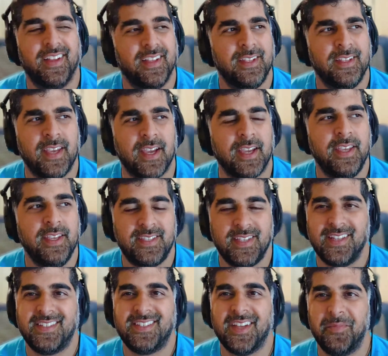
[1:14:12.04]
yeah, he
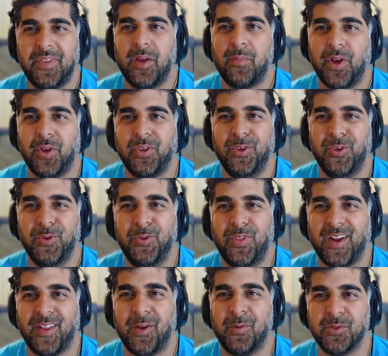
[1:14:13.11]
said something about you that
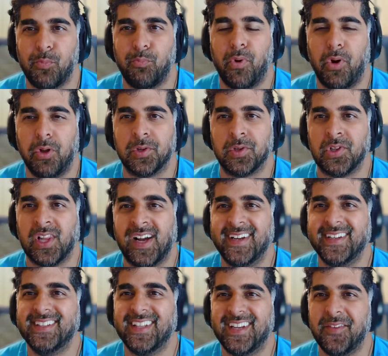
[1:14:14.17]
I thought was a baller
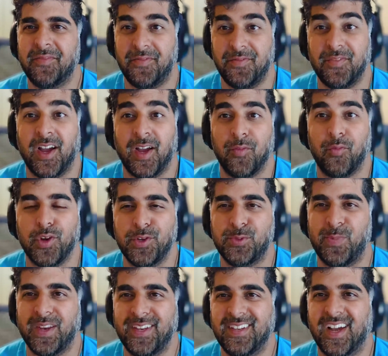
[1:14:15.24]
line that I've I've
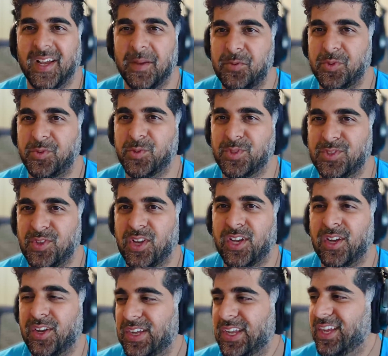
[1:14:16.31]
reused many times, which was
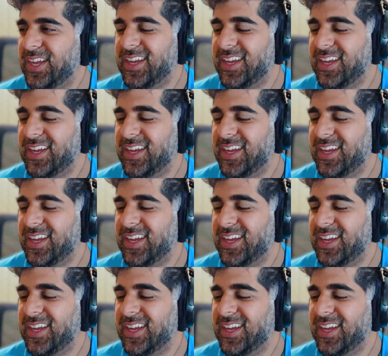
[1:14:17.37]
uh,